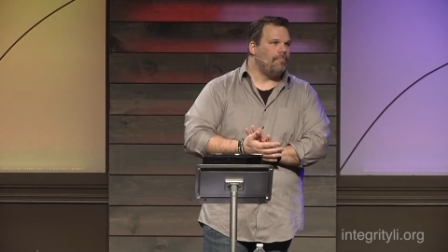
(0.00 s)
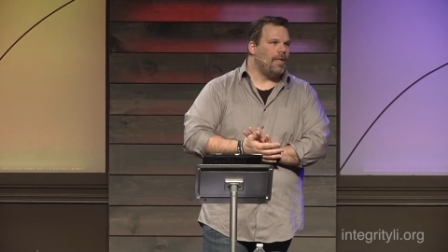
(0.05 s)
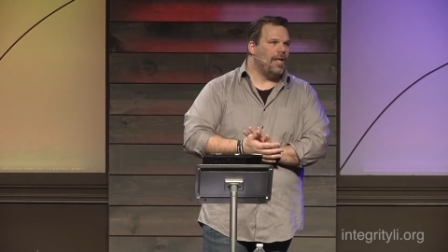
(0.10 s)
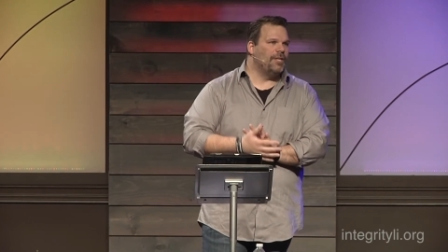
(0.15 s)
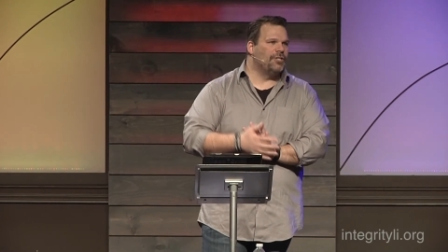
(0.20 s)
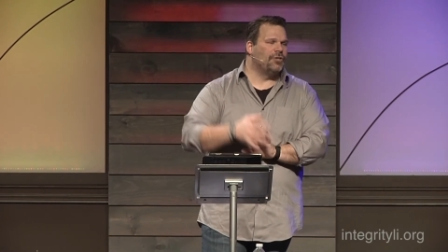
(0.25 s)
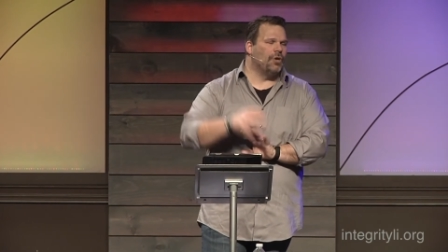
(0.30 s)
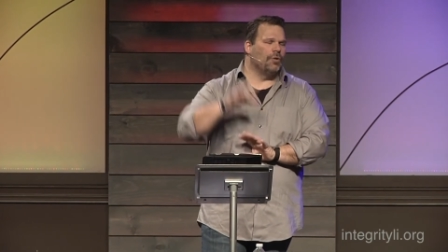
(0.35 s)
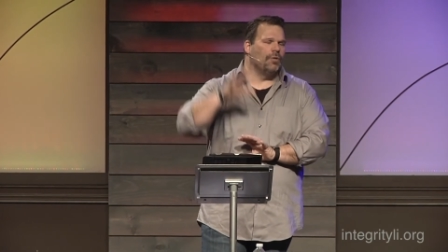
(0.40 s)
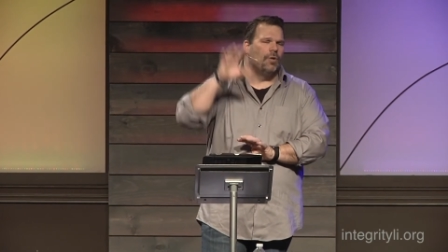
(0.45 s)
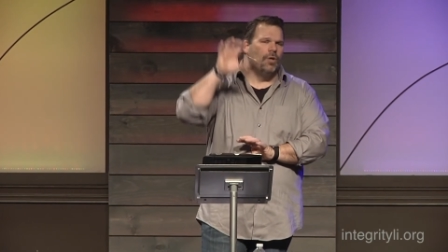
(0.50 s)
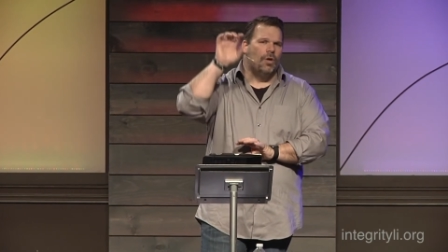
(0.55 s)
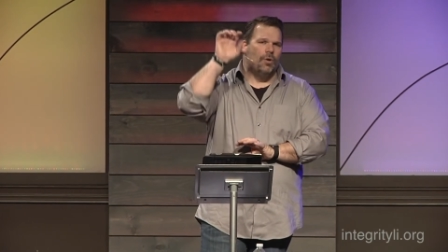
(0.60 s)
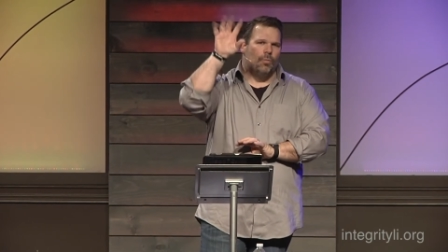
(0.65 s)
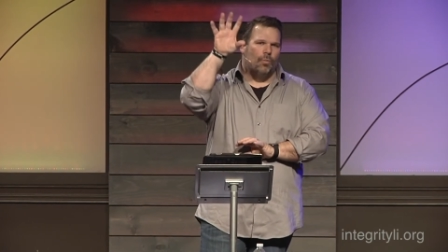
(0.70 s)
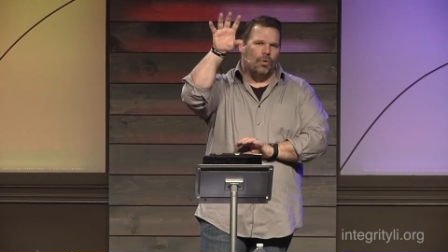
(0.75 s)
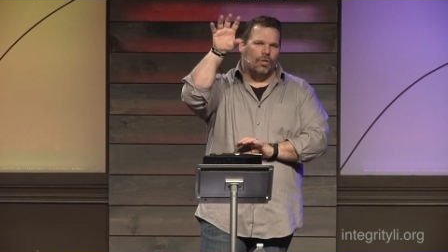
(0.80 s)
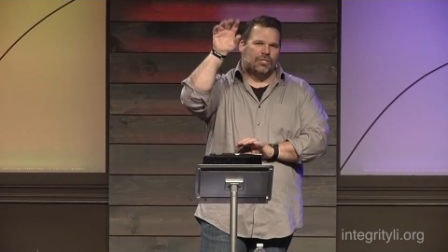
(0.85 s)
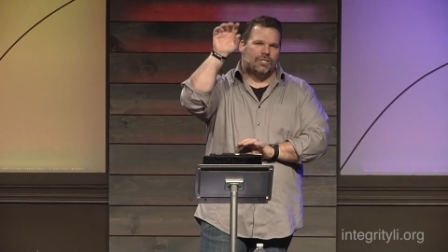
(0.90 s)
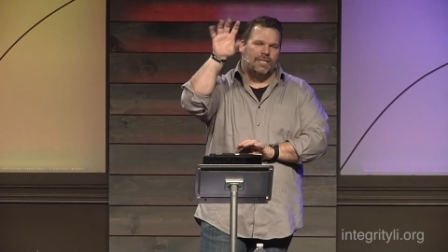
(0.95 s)
And so
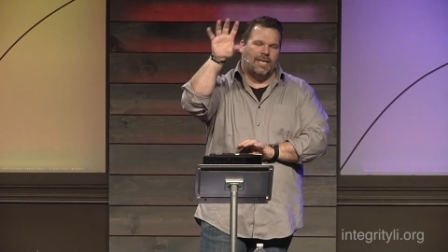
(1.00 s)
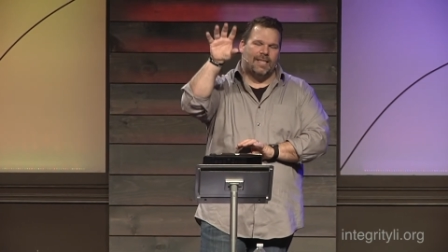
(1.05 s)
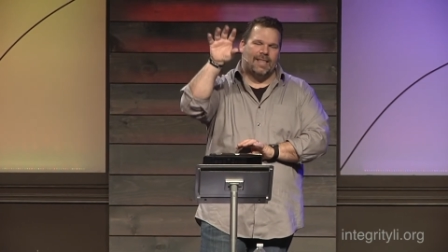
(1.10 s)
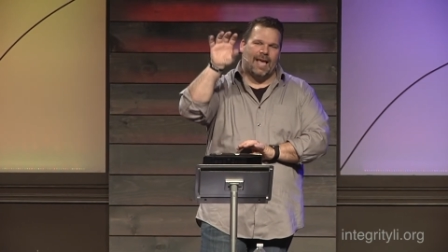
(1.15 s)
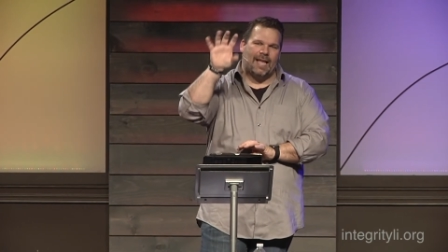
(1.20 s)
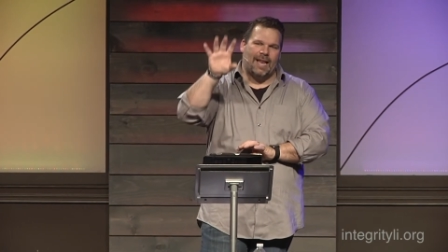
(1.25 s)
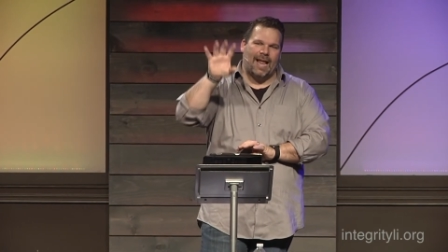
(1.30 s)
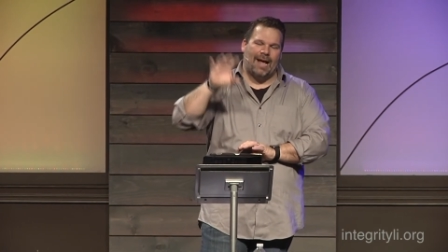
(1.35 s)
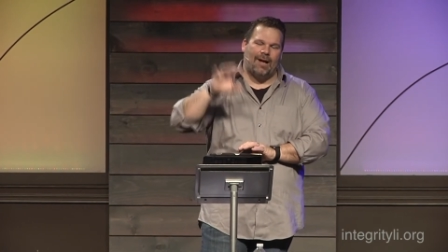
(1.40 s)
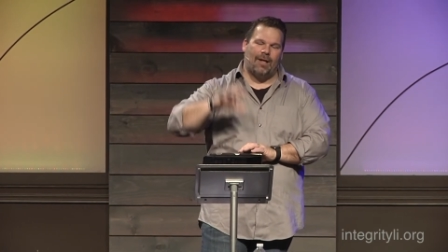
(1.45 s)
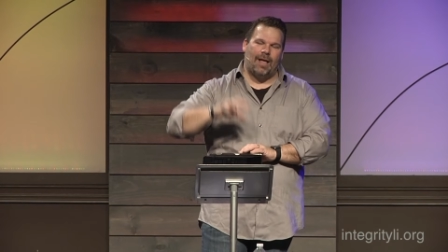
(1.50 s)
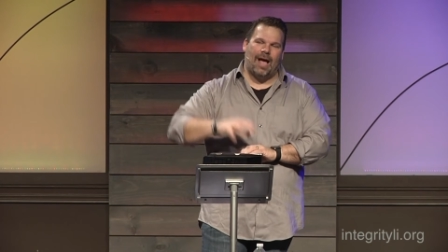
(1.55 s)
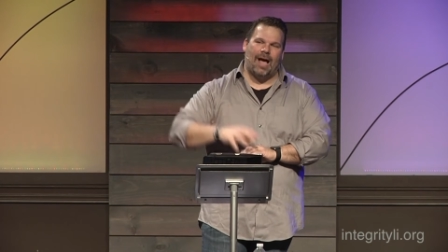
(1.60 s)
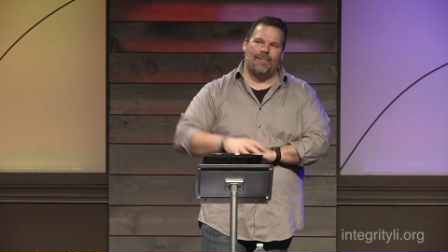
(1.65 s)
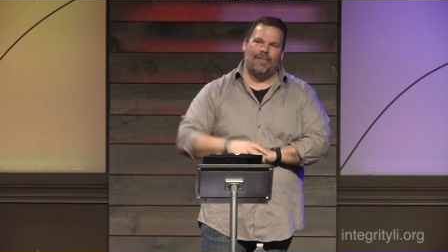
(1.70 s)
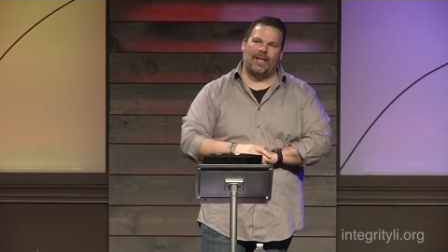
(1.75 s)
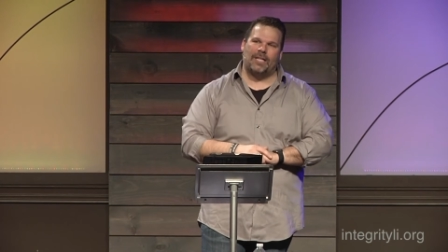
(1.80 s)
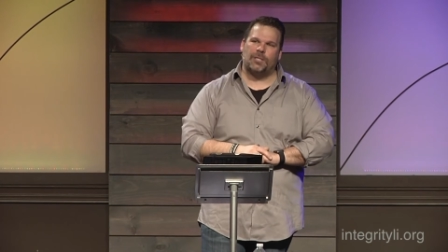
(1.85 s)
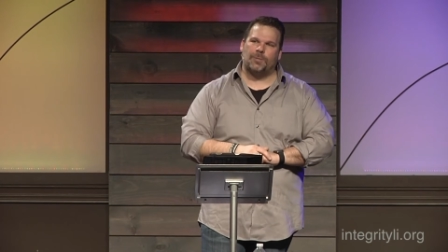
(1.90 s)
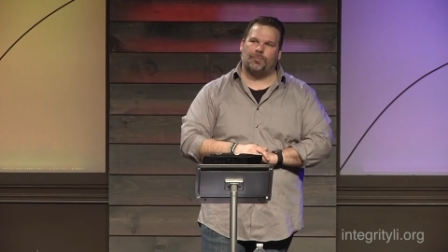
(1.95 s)
we'll see that how,
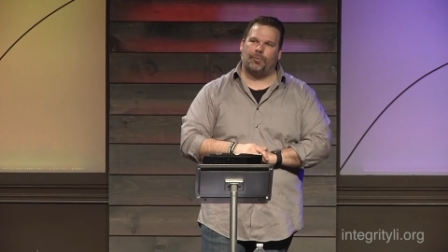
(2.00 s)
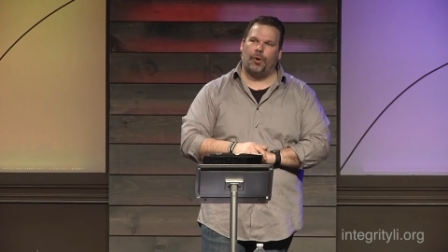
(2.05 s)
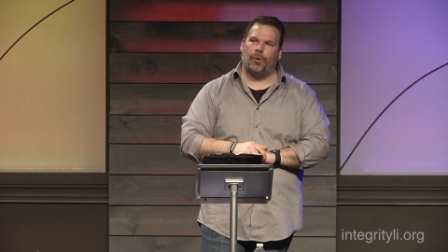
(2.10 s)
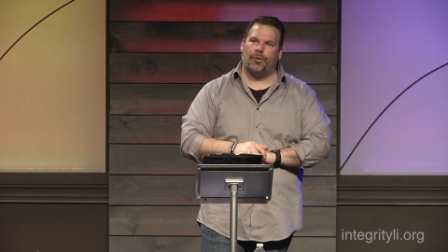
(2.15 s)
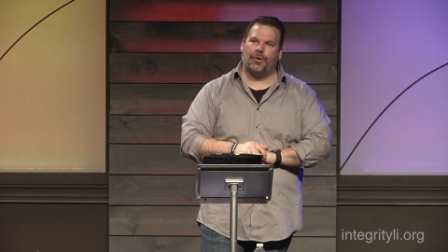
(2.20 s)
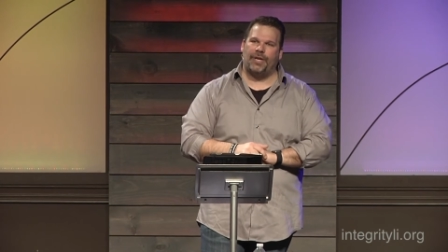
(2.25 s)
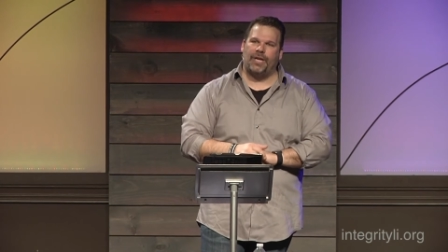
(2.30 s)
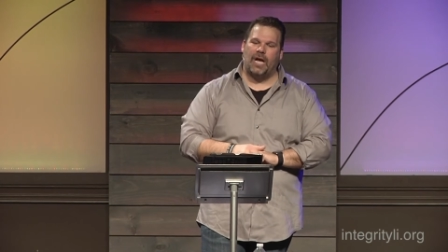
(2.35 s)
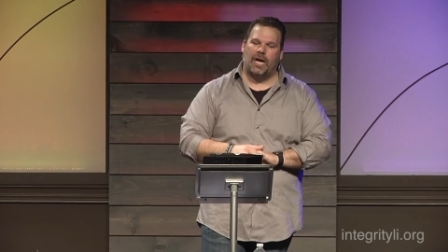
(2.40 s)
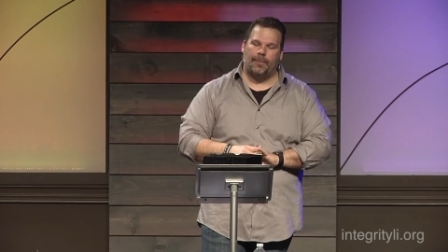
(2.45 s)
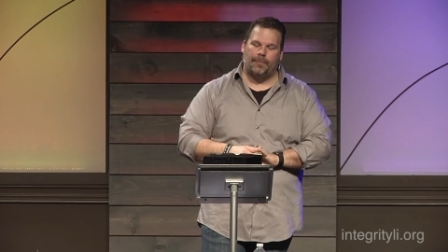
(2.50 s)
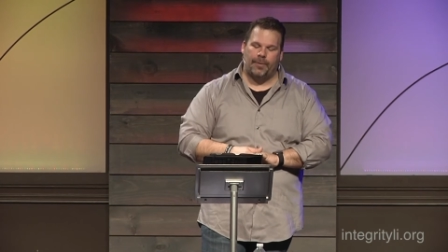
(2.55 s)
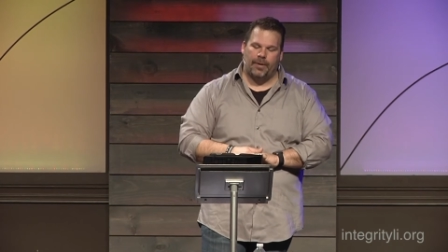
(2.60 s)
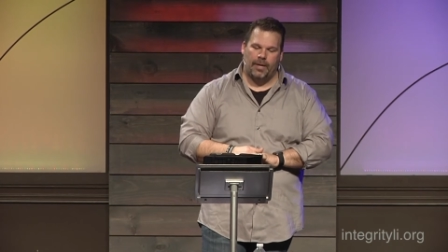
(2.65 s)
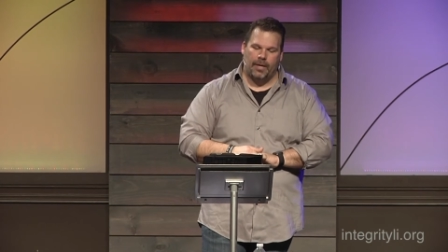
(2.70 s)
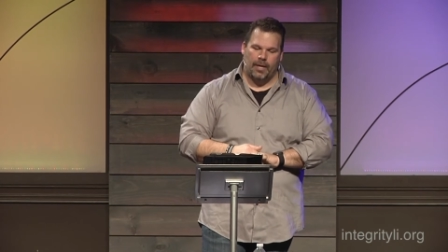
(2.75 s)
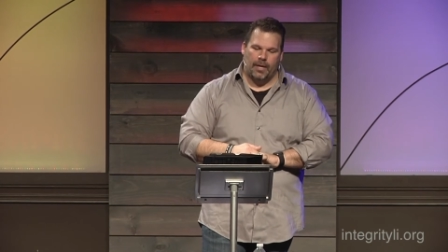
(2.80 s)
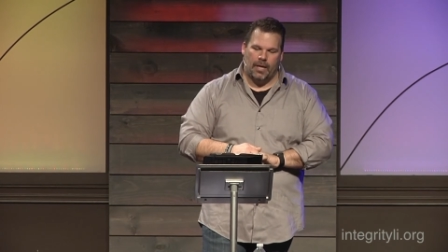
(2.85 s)
how that's broken up